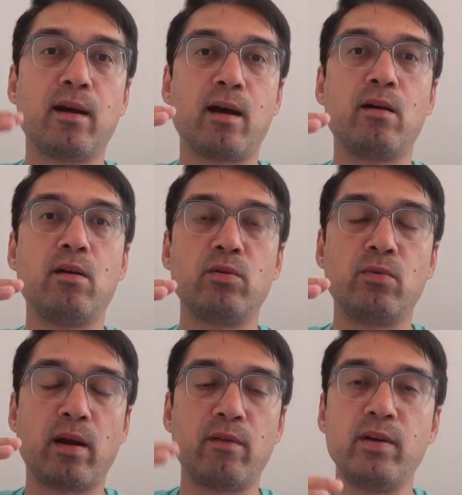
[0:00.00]
I go
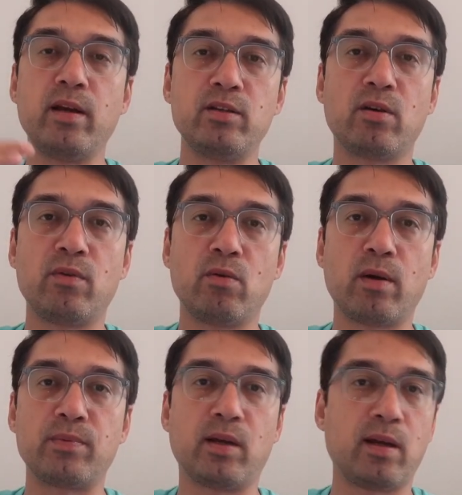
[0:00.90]
through every inch of your
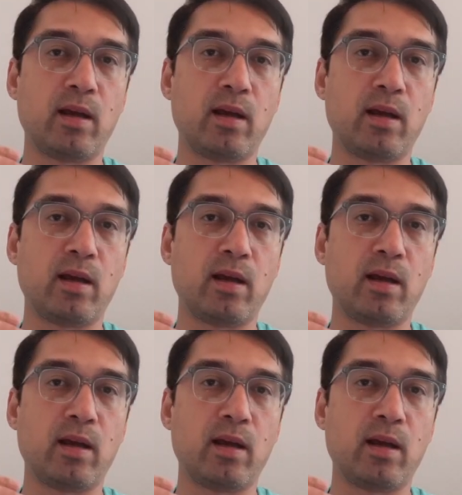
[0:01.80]
website.